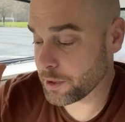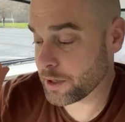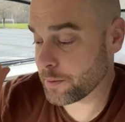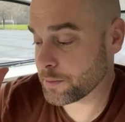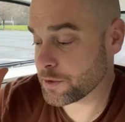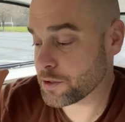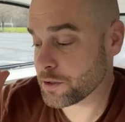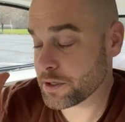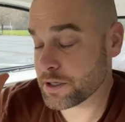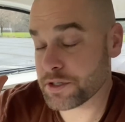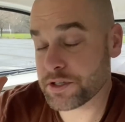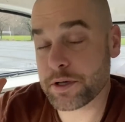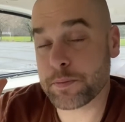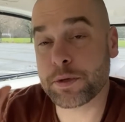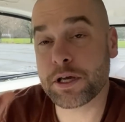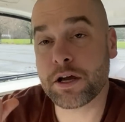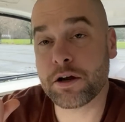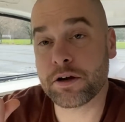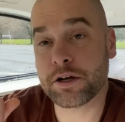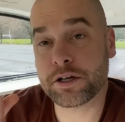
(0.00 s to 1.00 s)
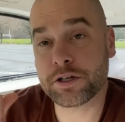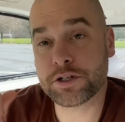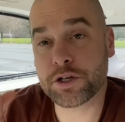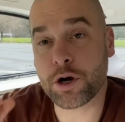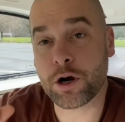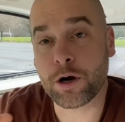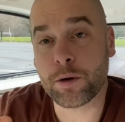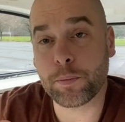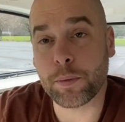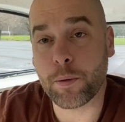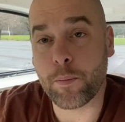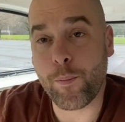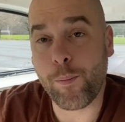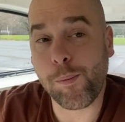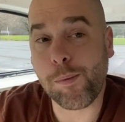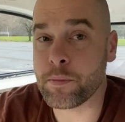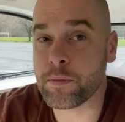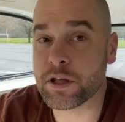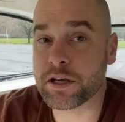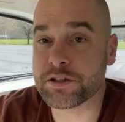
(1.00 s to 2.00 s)
I'm doing is I'm carrying a tarp
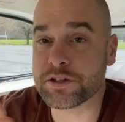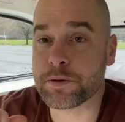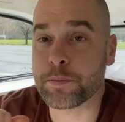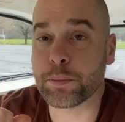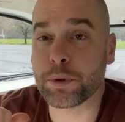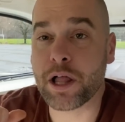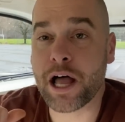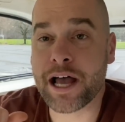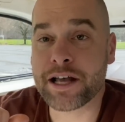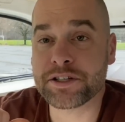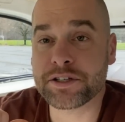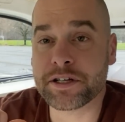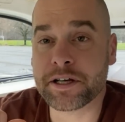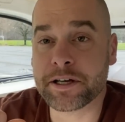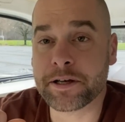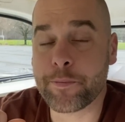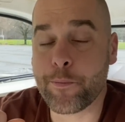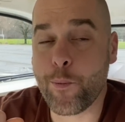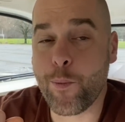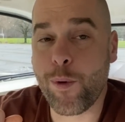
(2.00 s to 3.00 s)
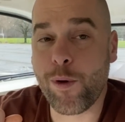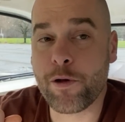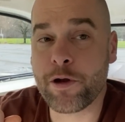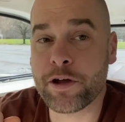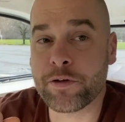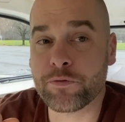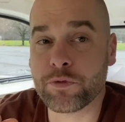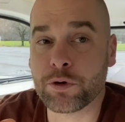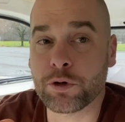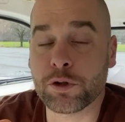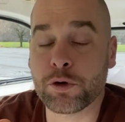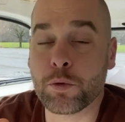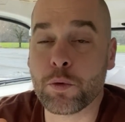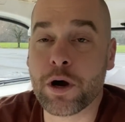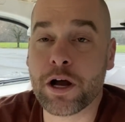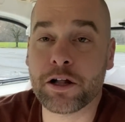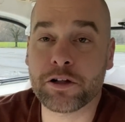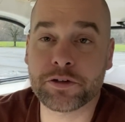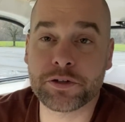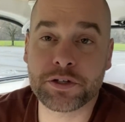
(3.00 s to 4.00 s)
and some plastic. And for a little
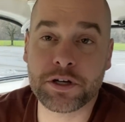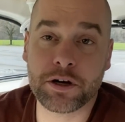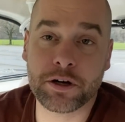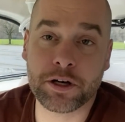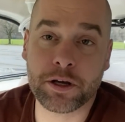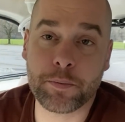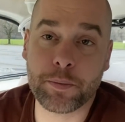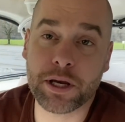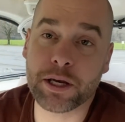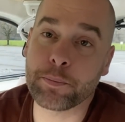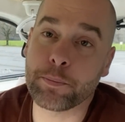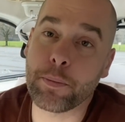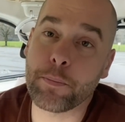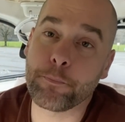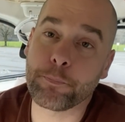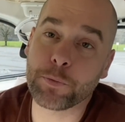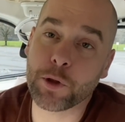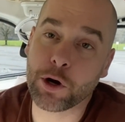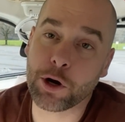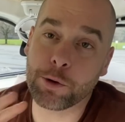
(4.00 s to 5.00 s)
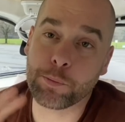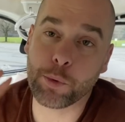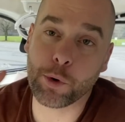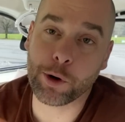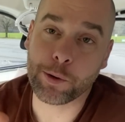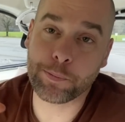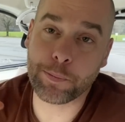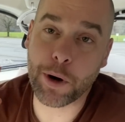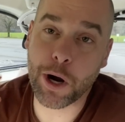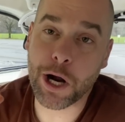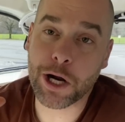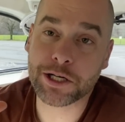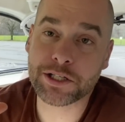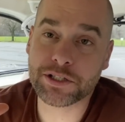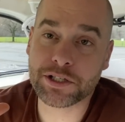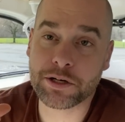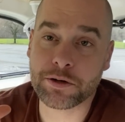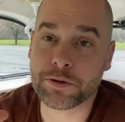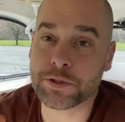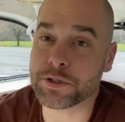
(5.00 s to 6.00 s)
while I was carrying a big cardboard box
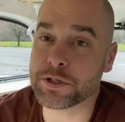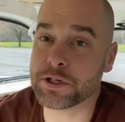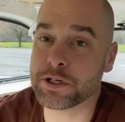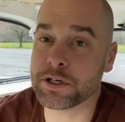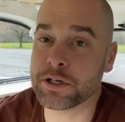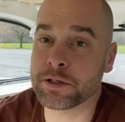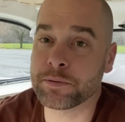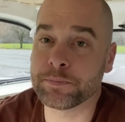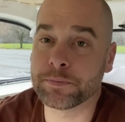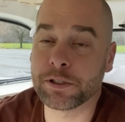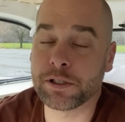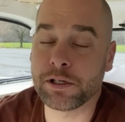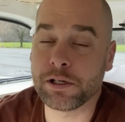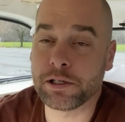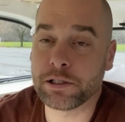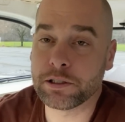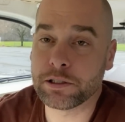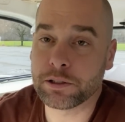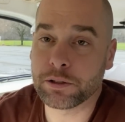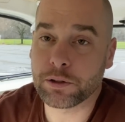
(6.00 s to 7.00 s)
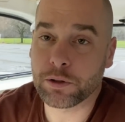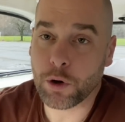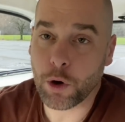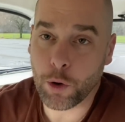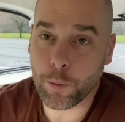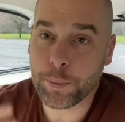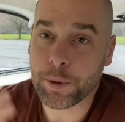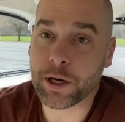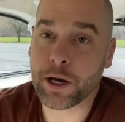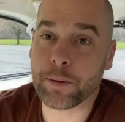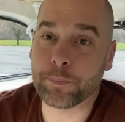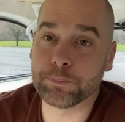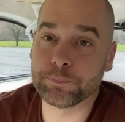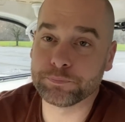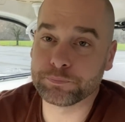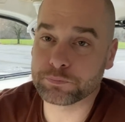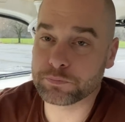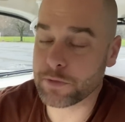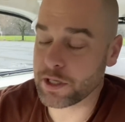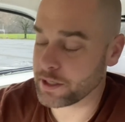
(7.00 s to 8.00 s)
that I was gonna open up
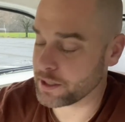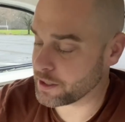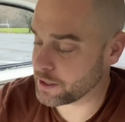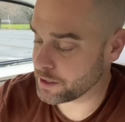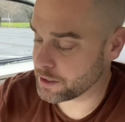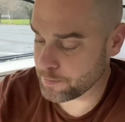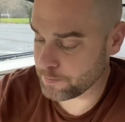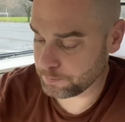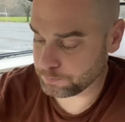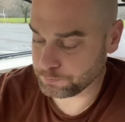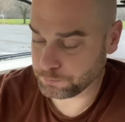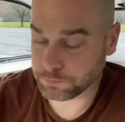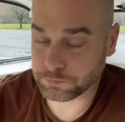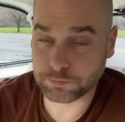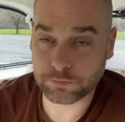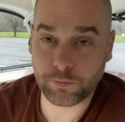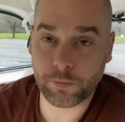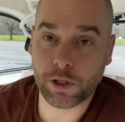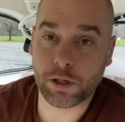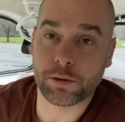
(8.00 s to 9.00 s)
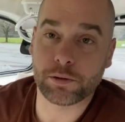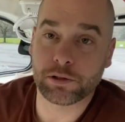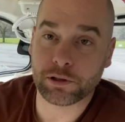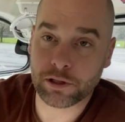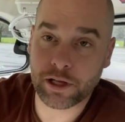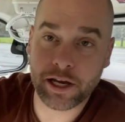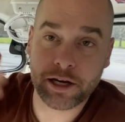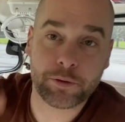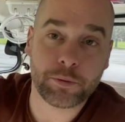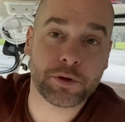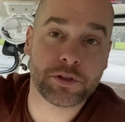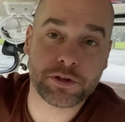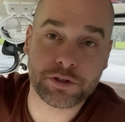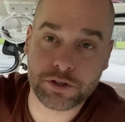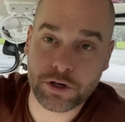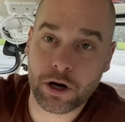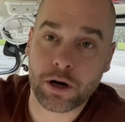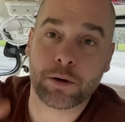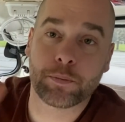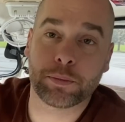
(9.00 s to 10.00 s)
and line it with the
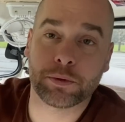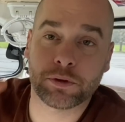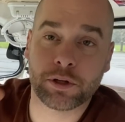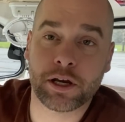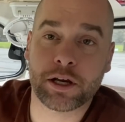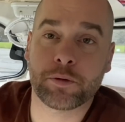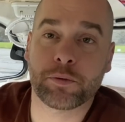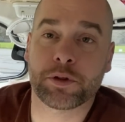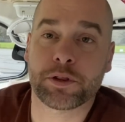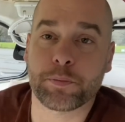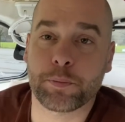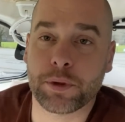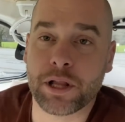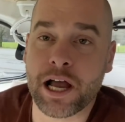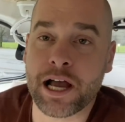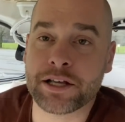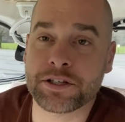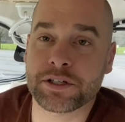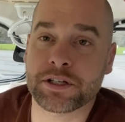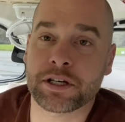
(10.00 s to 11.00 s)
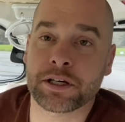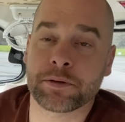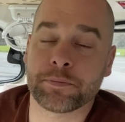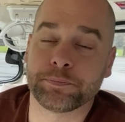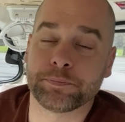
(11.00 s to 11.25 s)
tarp, line it with the plastic,